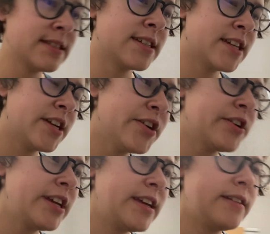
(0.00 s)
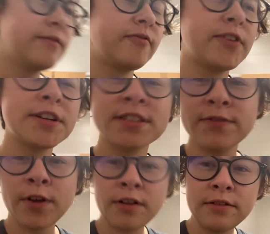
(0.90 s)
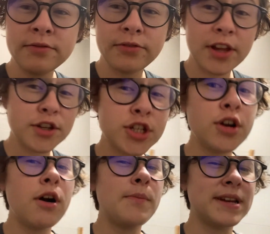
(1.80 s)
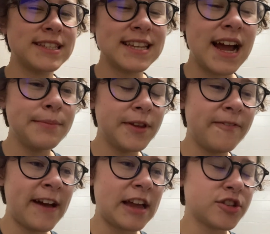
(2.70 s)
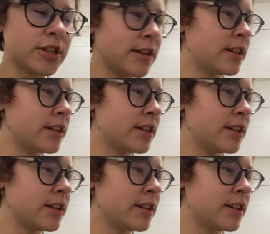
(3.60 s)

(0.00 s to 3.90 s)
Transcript: Security, first of all, they show up in a timely fashion.